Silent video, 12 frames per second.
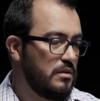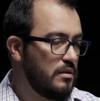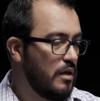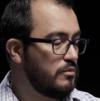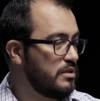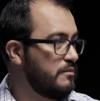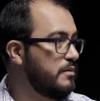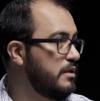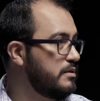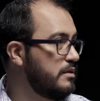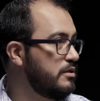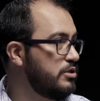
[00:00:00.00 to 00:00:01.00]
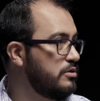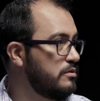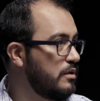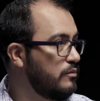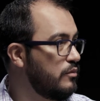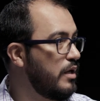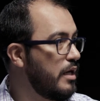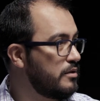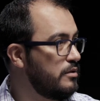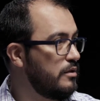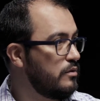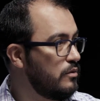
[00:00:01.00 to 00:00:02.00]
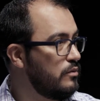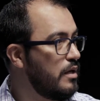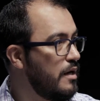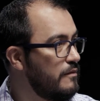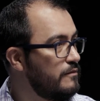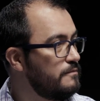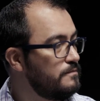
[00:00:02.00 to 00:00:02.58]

that was the best decision that we actually could have.